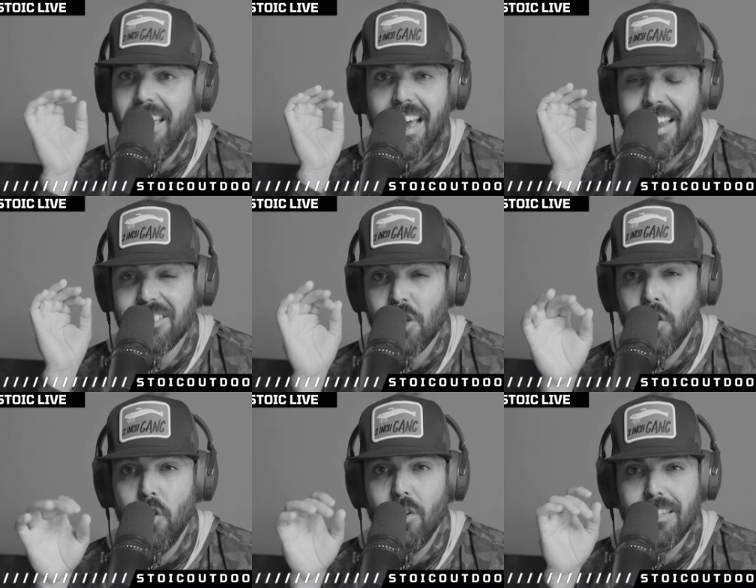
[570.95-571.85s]
and it's
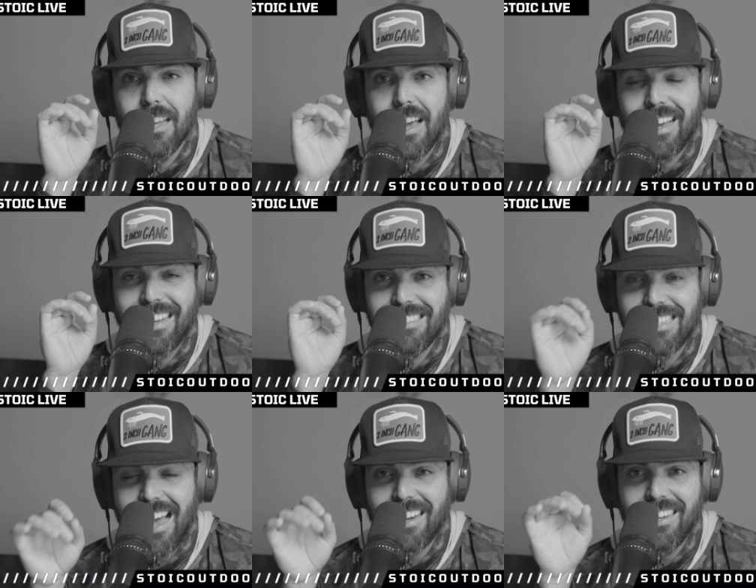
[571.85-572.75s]
going to look like
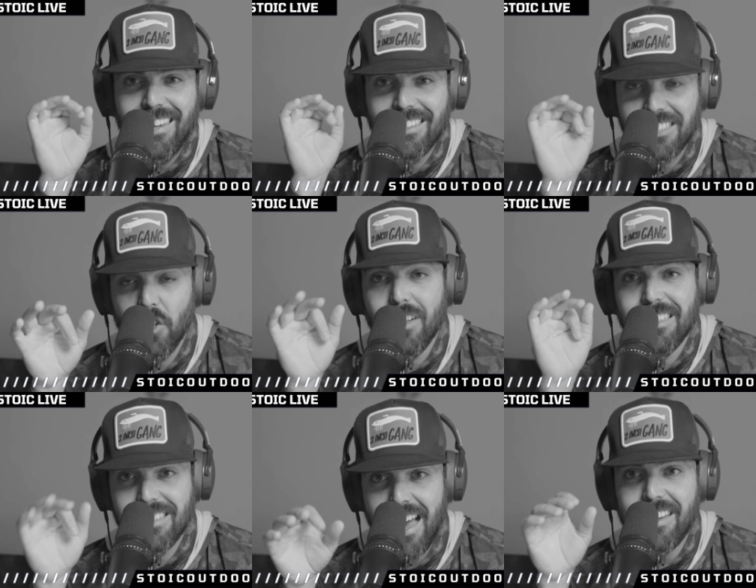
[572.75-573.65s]
exactly, it's going to look
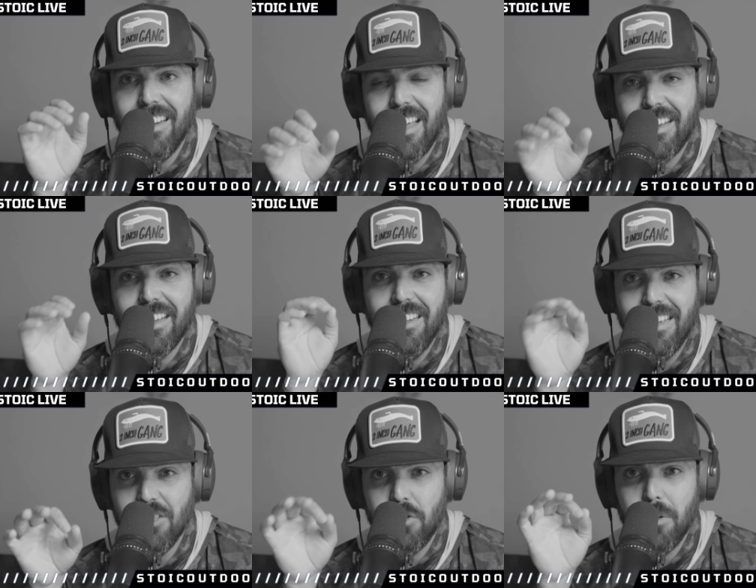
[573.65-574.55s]
exactly like an
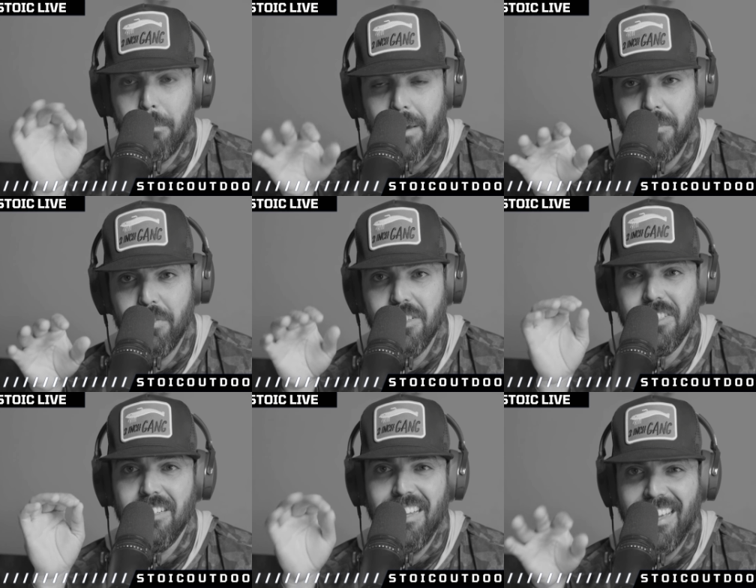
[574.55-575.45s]
injured baitfish,
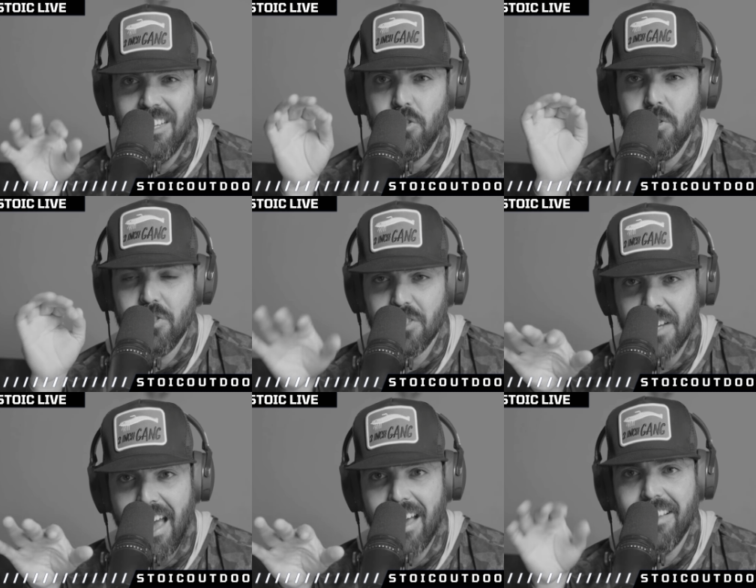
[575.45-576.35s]
an injured
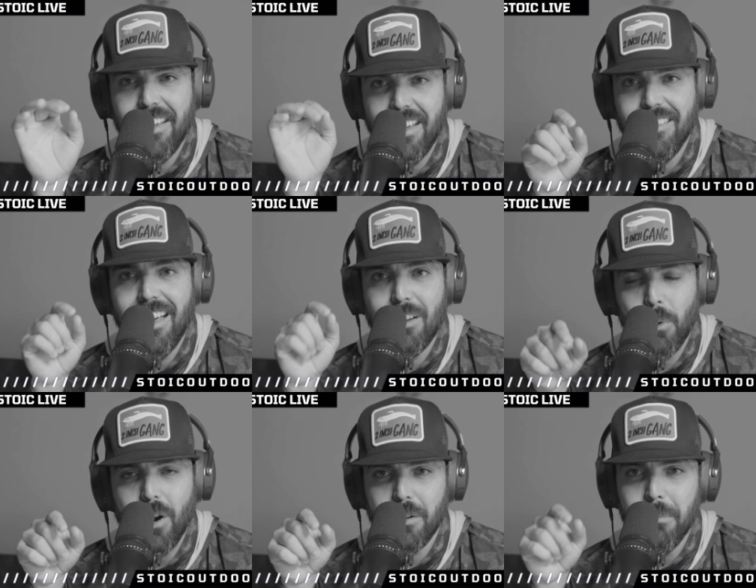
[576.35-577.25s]
shad in that
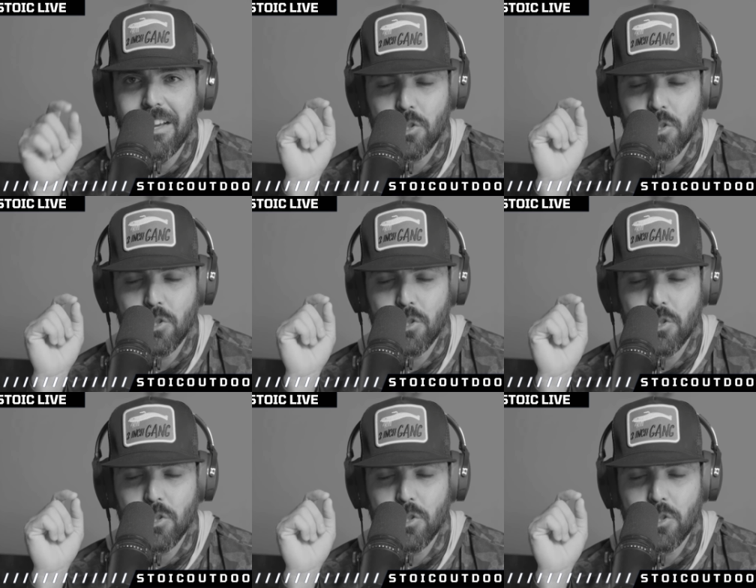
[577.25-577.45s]
water, man.